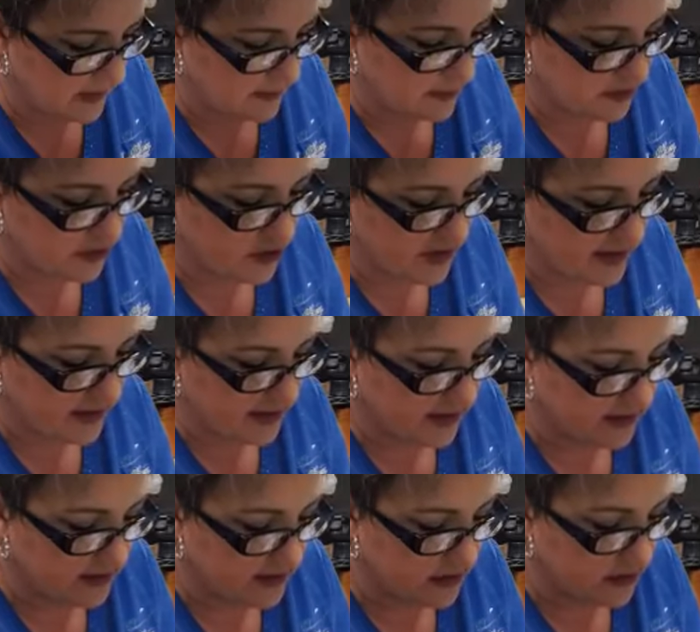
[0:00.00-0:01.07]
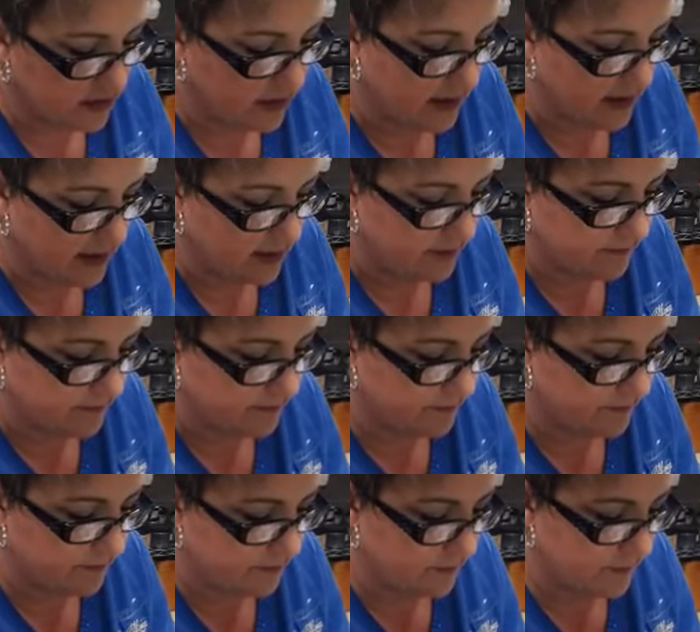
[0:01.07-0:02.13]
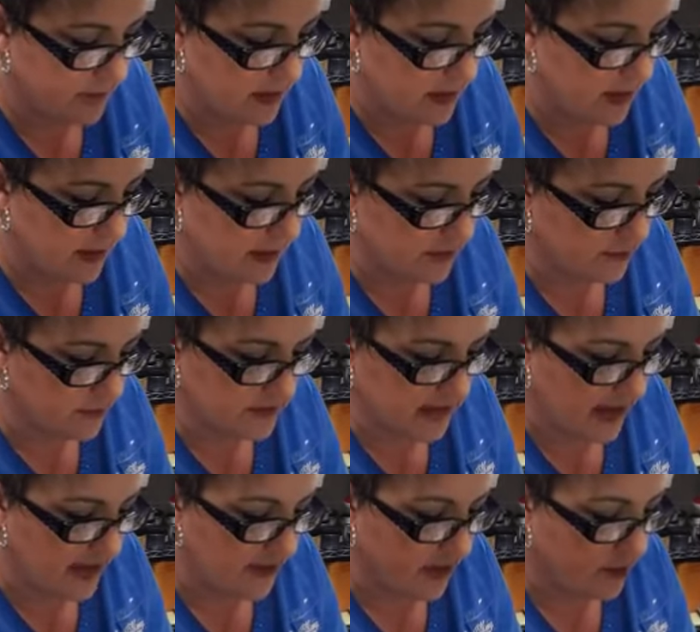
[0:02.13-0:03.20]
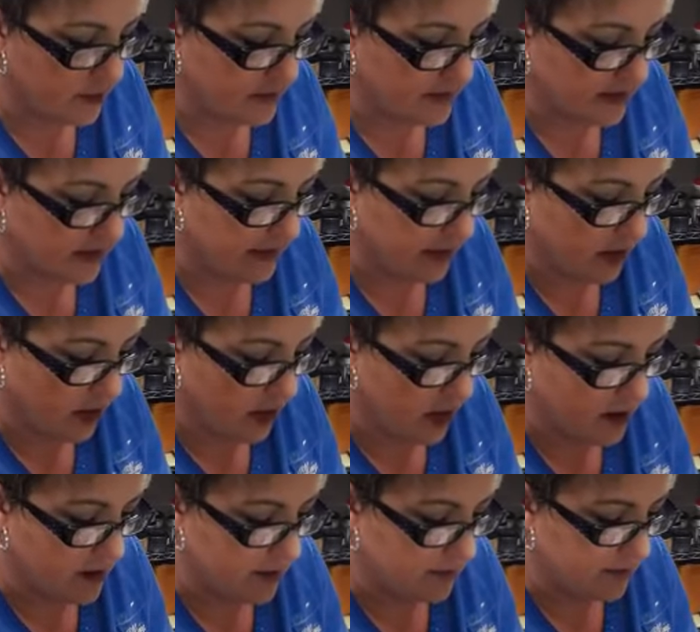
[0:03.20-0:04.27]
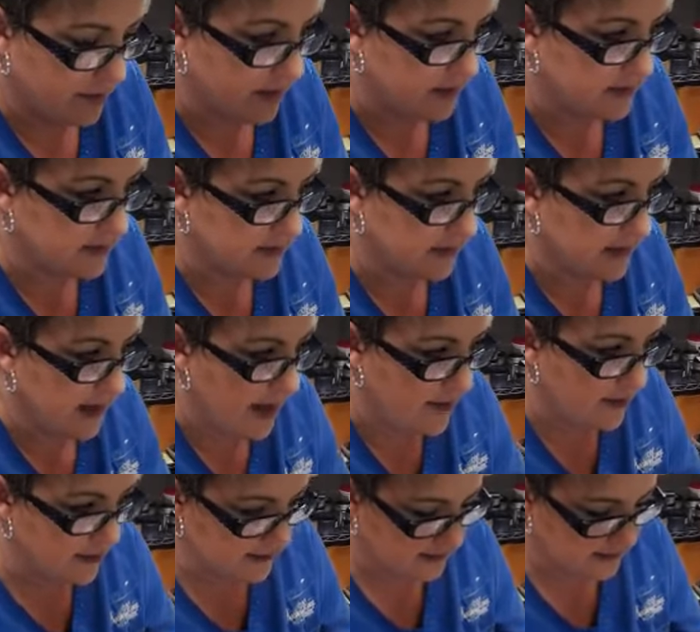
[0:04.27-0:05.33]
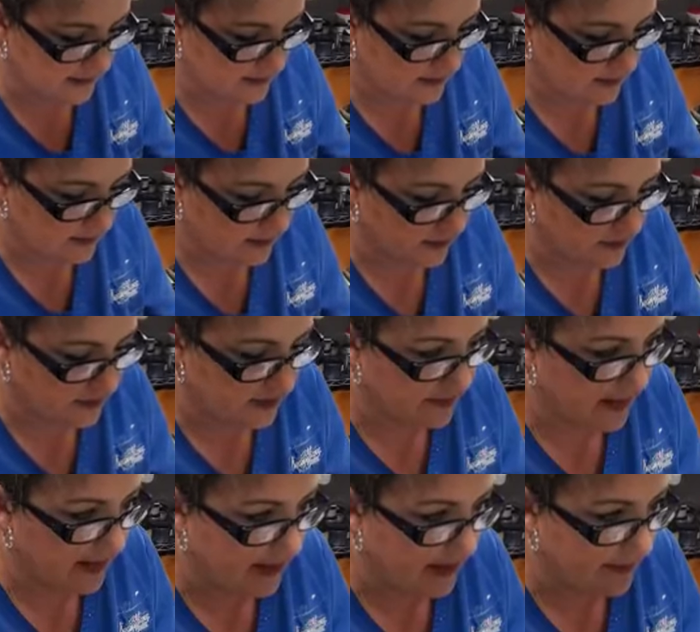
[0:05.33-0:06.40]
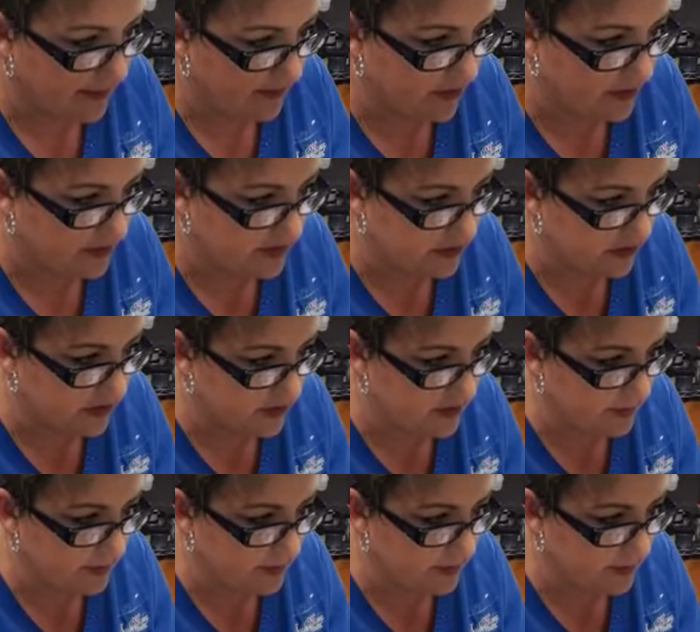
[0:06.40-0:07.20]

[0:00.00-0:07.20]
I'm just trying to get it stirred up. I thought it was going to be hard, but see how it's loosened back up after it stirs.